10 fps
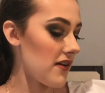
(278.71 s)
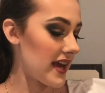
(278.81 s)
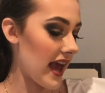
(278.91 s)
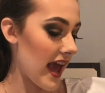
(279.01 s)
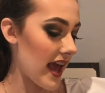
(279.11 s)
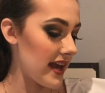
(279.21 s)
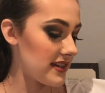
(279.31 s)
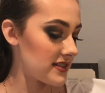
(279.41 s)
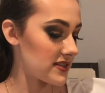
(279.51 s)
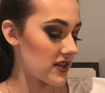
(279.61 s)

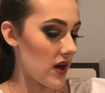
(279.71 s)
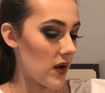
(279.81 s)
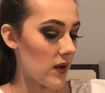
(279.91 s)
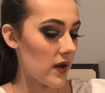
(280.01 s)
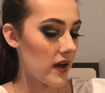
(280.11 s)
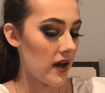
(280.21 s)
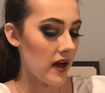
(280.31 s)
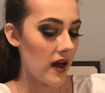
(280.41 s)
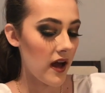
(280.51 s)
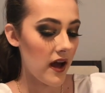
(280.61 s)
Okay, so
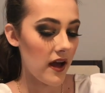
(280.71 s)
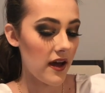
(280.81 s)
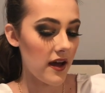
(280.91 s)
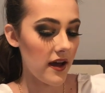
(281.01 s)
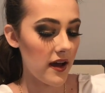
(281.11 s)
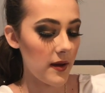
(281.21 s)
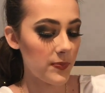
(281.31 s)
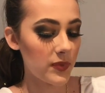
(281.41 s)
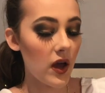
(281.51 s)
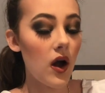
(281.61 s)

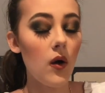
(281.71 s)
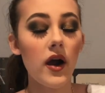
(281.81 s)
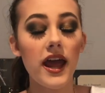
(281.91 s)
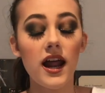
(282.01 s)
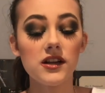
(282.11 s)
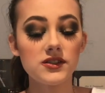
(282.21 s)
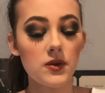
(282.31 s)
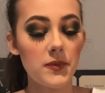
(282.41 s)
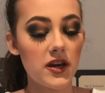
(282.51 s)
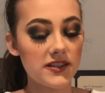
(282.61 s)
oh, and
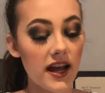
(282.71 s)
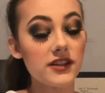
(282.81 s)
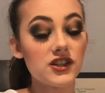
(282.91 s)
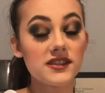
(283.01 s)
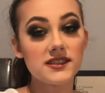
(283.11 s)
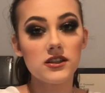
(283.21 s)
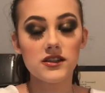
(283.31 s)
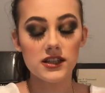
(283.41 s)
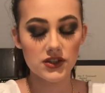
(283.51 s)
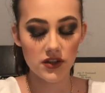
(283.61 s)
also because I just see the
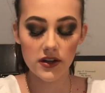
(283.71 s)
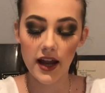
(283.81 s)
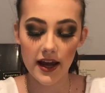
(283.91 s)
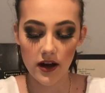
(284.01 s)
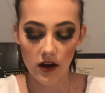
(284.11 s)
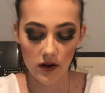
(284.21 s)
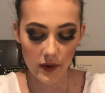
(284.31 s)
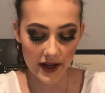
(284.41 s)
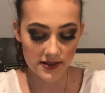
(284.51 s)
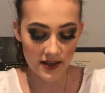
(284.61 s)
t-shirt, like
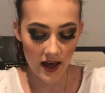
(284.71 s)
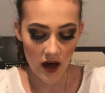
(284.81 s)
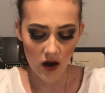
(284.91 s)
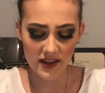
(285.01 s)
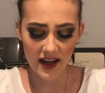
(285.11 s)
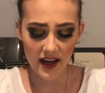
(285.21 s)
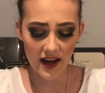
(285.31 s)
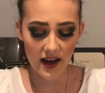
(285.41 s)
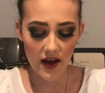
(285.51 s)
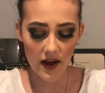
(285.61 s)
always,
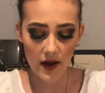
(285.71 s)
they